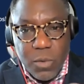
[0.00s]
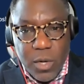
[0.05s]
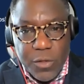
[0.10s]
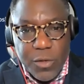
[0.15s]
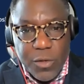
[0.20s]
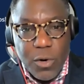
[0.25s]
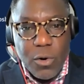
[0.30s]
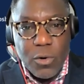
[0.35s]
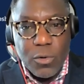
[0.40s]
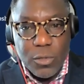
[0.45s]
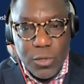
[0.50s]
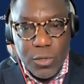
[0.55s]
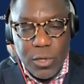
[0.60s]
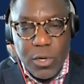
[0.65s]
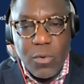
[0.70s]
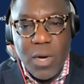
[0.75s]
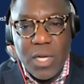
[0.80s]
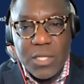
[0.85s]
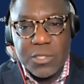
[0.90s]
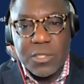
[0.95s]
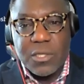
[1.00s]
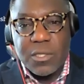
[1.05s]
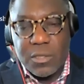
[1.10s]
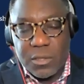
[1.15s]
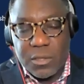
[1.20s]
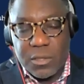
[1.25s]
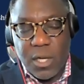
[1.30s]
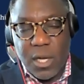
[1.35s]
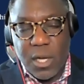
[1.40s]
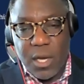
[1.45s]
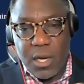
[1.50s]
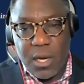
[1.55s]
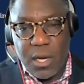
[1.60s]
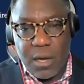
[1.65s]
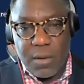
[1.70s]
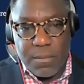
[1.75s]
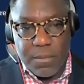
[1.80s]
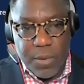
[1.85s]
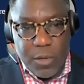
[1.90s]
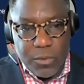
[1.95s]
one of the earlier questions,
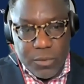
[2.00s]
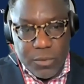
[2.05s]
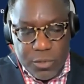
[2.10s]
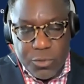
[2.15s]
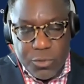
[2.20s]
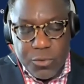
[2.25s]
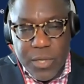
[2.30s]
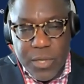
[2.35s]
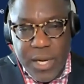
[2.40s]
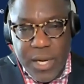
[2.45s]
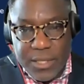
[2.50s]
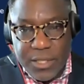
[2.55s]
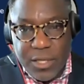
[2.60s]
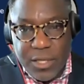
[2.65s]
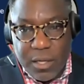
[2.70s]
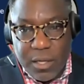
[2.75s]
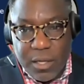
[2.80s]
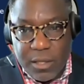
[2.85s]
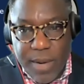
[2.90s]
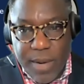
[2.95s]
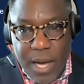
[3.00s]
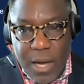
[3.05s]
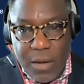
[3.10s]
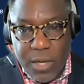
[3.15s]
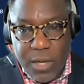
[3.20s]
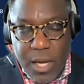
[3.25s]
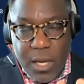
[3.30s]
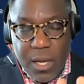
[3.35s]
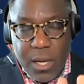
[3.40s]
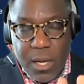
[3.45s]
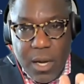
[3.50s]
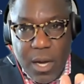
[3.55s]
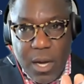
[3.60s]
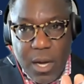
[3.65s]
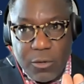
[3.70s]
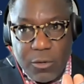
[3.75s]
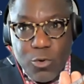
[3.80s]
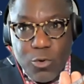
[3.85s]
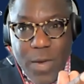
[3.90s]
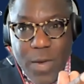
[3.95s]
both Drew and I talked about
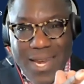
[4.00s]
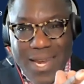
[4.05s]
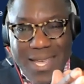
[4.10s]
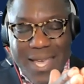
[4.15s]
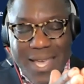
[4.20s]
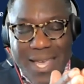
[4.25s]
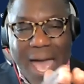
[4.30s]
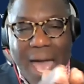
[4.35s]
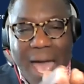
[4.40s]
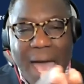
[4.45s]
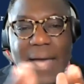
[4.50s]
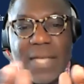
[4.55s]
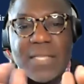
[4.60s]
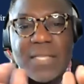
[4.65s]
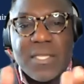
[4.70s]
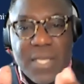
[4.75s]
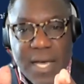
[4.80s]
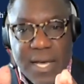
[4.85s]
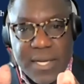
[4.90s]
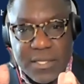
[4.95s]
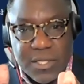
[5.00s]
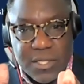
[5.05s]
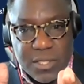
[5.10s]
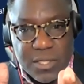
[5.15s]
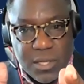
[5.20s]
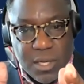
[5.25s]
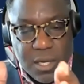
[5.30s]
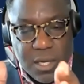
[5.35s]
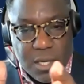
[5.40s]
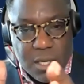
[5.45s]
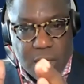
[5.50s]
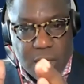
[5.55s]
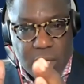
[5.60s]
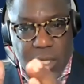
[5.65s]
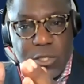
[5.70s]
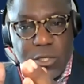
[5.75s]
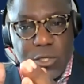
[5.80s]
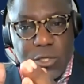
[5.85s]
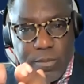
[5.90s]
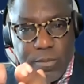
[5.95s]
creating access
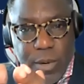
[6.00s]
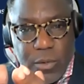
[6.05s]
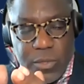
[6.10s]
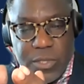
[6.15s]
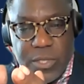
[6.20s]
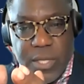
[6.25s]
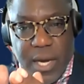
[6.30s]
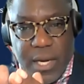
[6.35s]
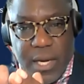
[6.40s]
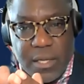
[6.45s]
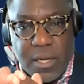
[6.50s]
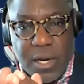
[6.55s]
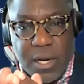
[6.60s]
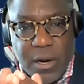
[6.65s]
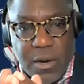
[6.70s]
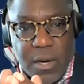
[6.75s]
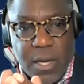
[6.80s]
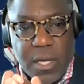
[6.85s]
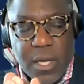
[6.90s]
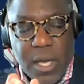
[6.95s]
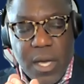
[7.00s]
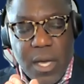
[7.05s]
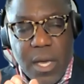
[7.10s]
into post-secondary,